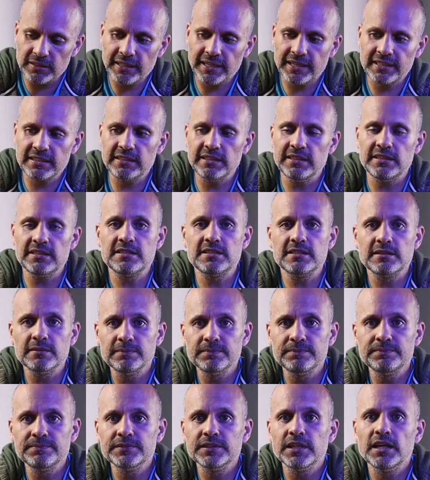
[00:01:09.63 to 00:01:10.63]
like this,
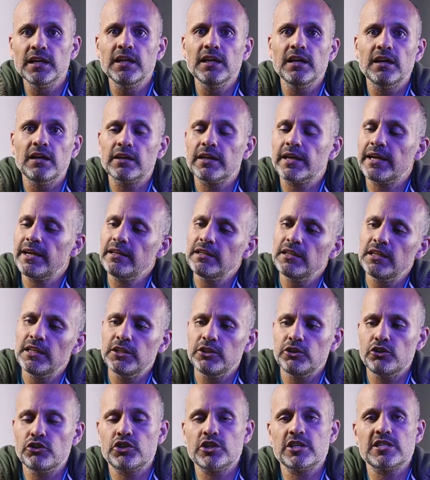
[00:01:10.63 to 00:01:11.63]
okay,
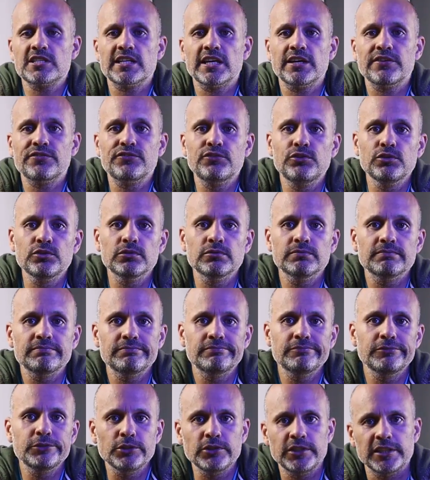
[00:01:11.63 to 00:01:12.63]
you just have to
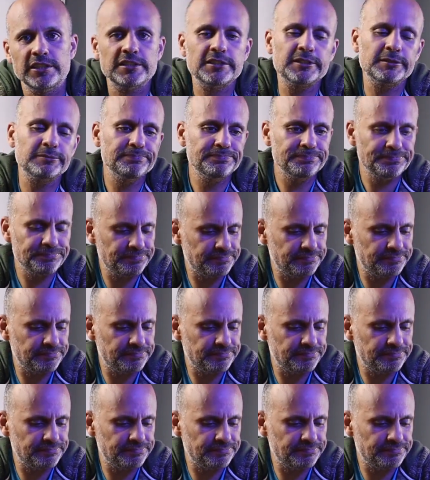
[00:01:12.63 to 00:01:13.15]
do this,